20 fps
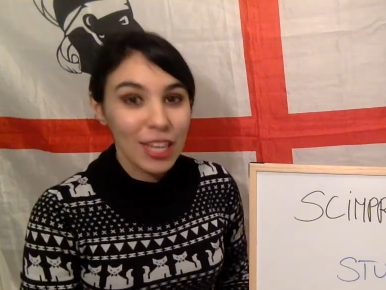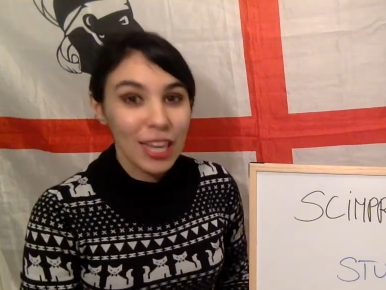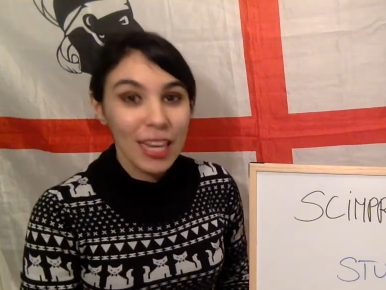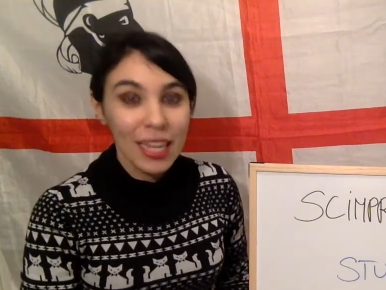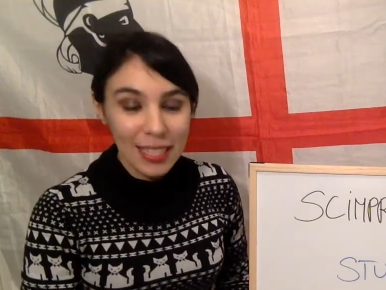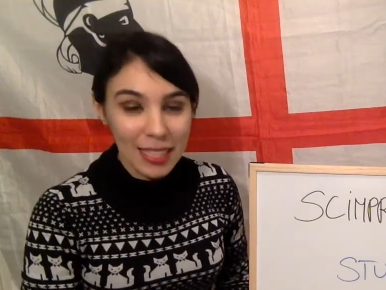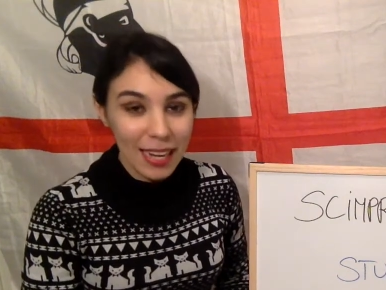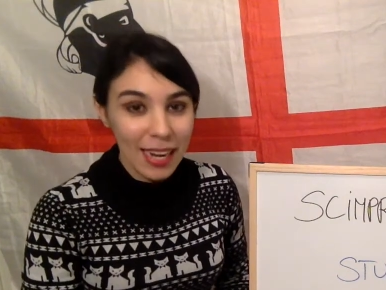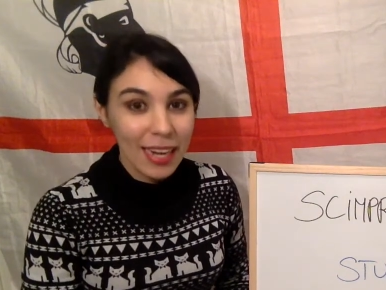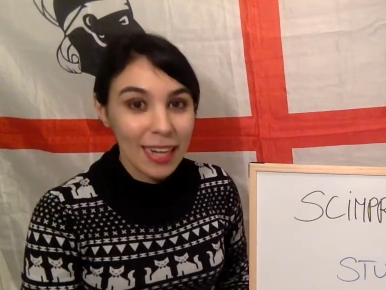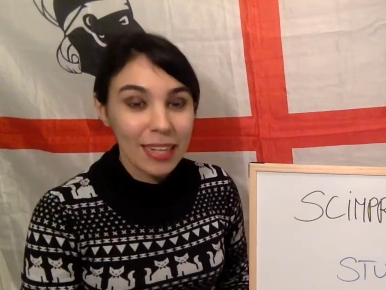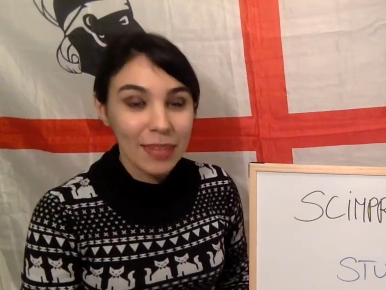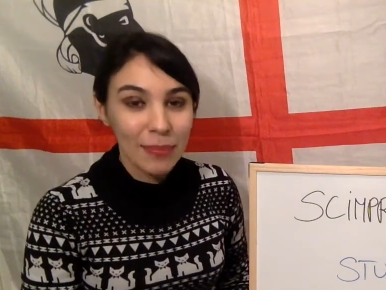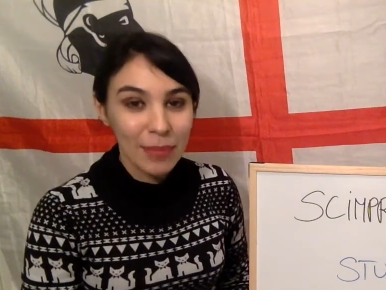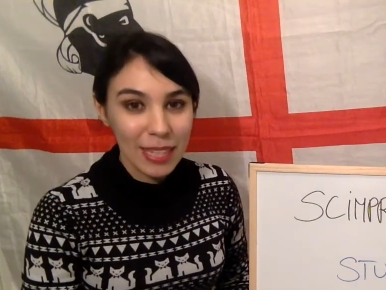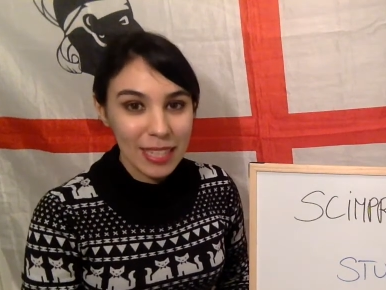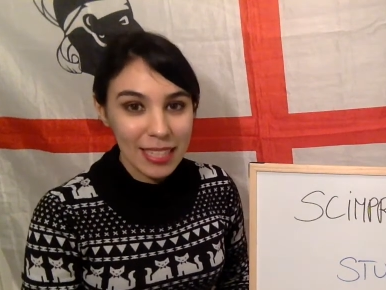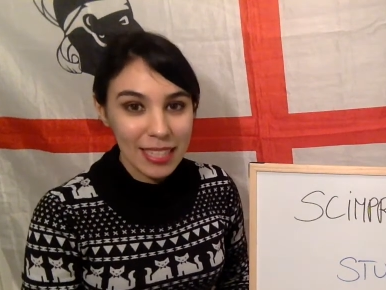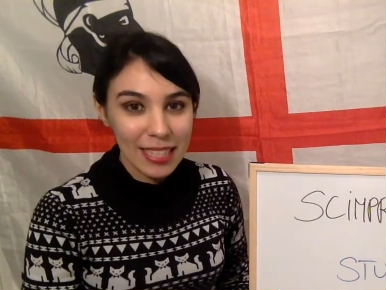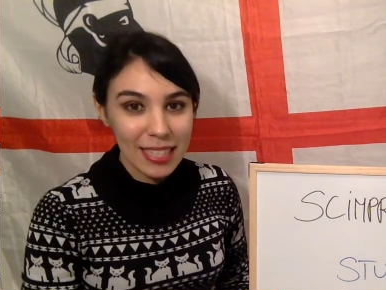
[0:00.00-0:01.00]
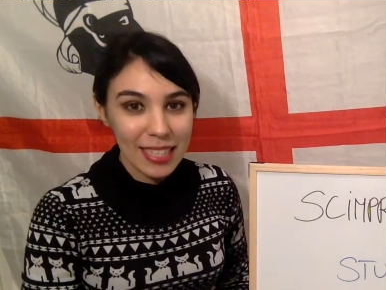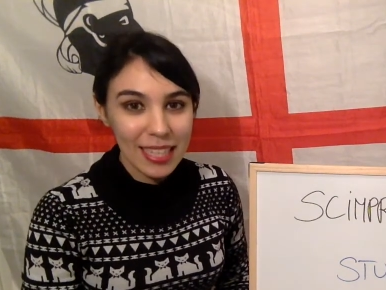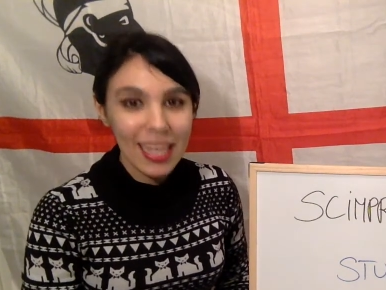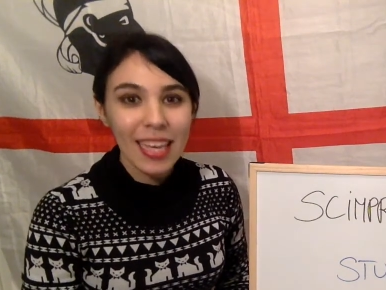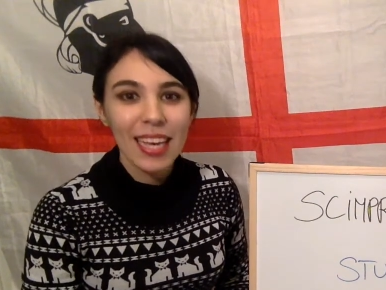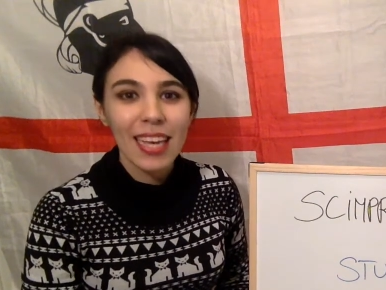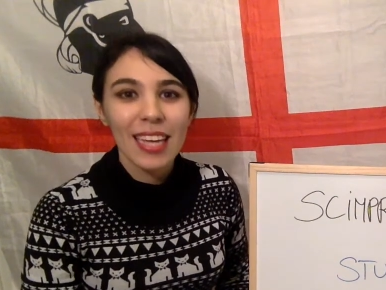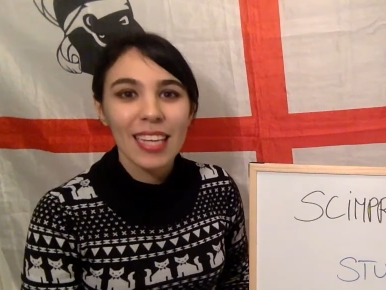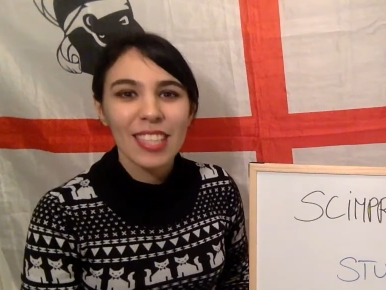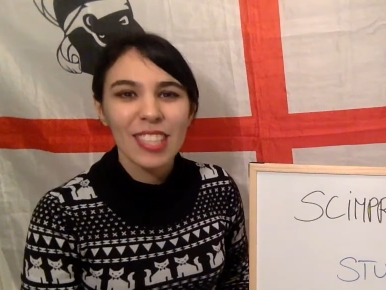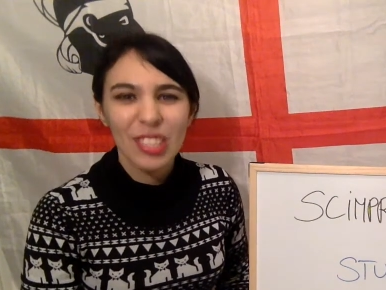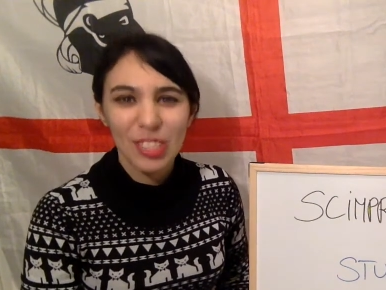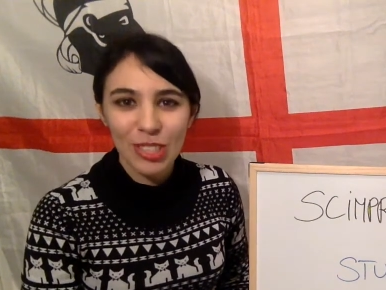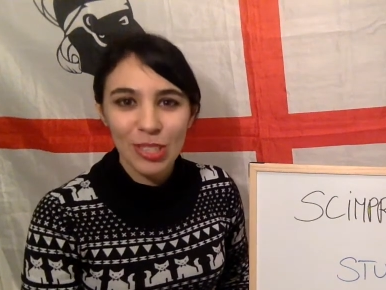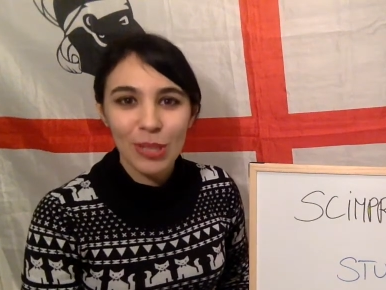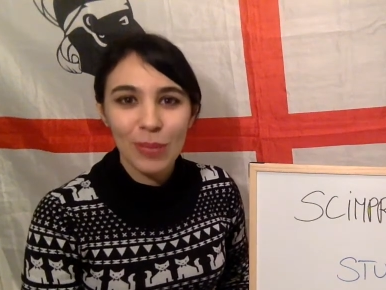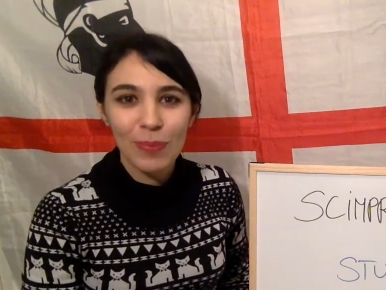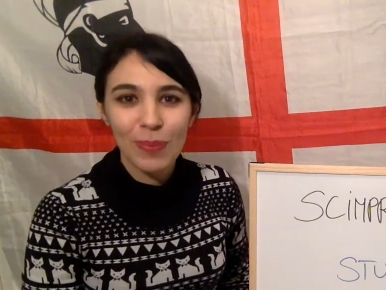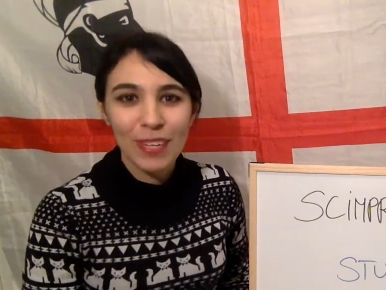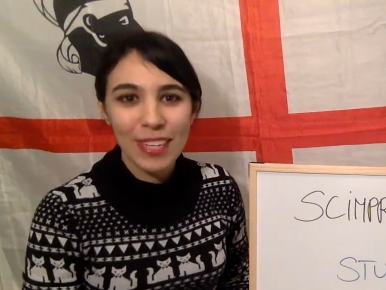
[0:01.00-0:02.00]
literally means
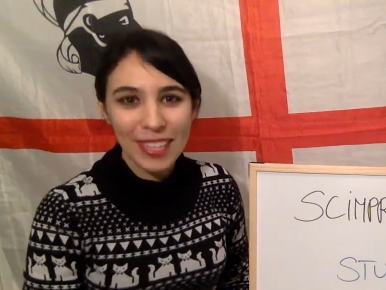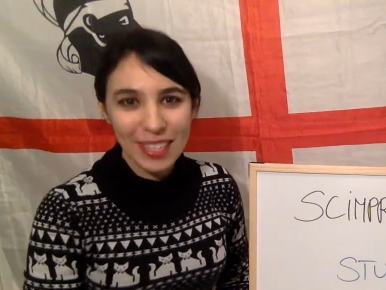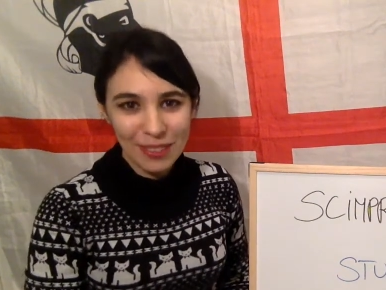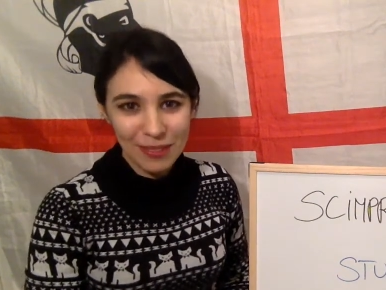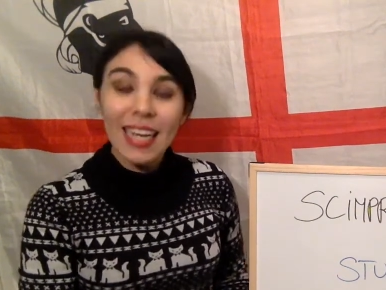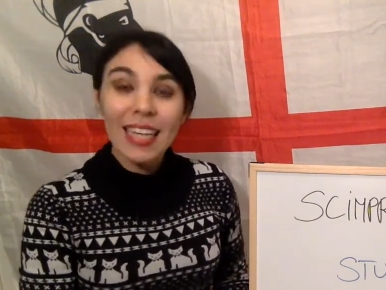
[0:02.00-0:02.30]
stupid.